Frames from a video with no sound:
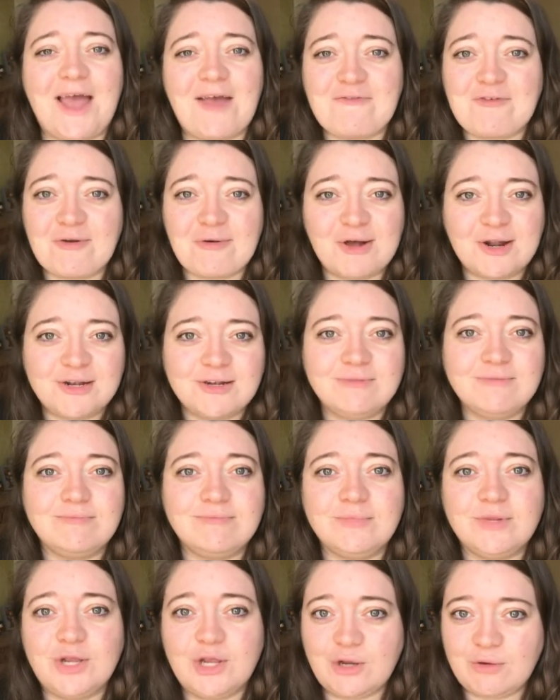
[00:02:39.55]
Everyone
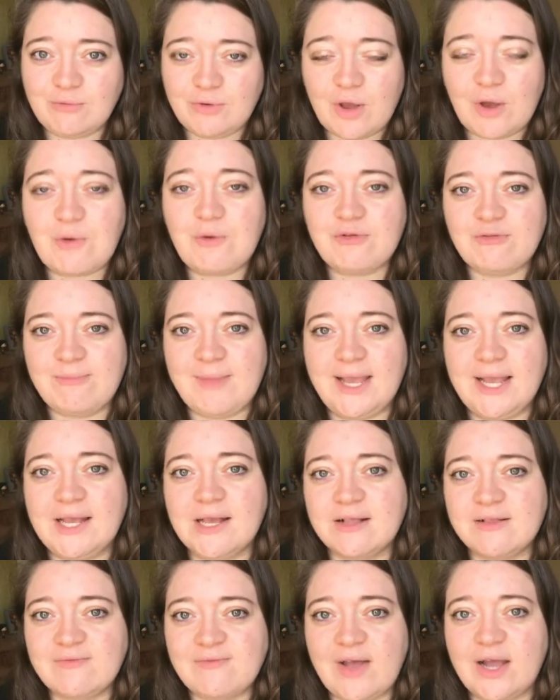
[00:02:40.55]
who knows me
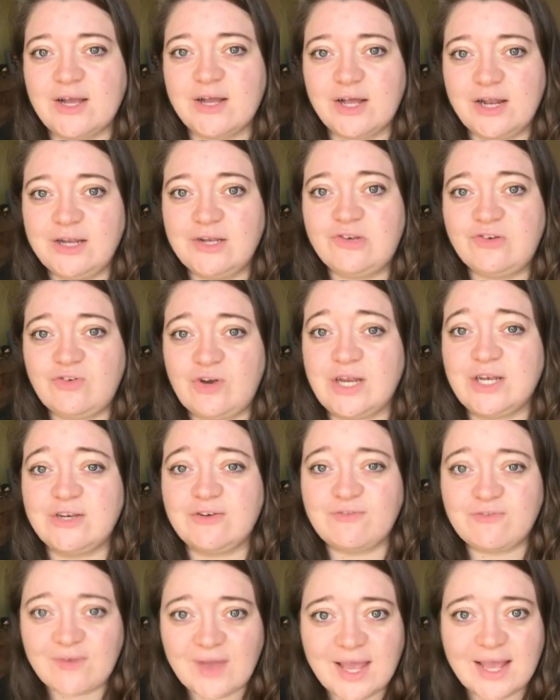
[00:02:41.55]
as
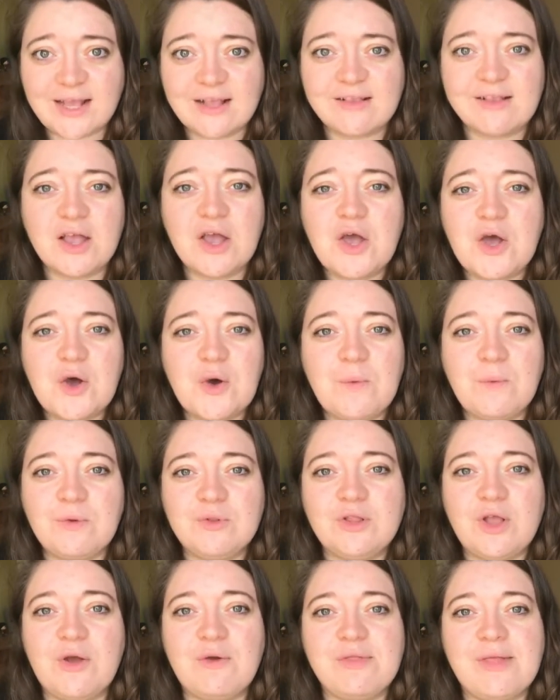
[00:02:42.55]
FangirlingStrangerThings
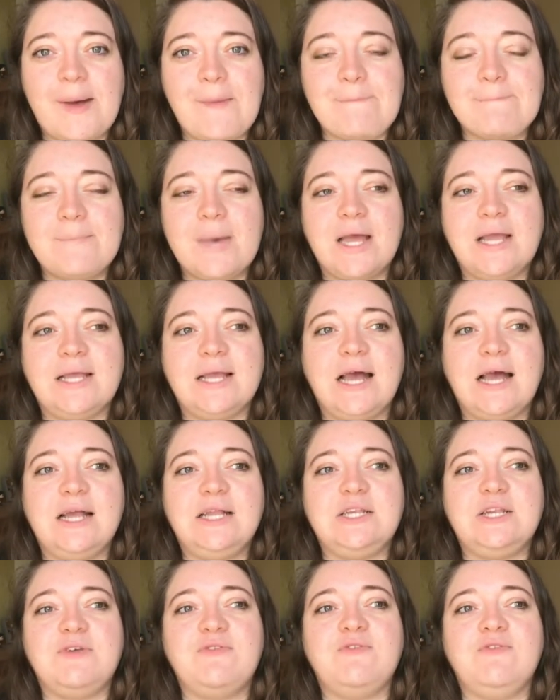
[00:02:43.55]
will know that my
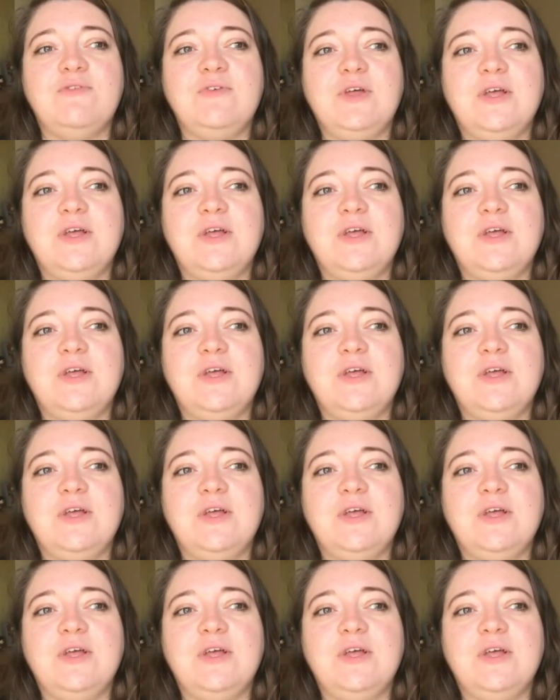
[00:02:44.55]
kind of